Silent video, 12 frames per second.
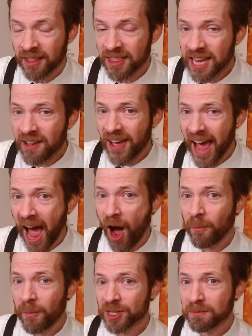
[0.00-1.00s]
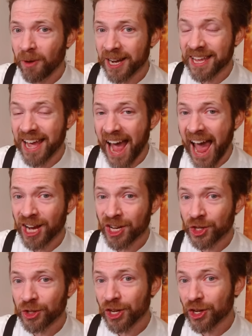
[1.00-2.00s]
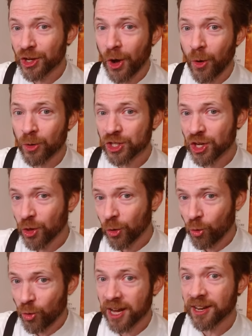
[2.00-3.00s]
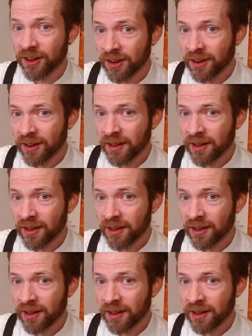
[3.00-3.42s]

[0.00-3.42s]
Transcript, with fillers: think of how much money actually goes to the reader.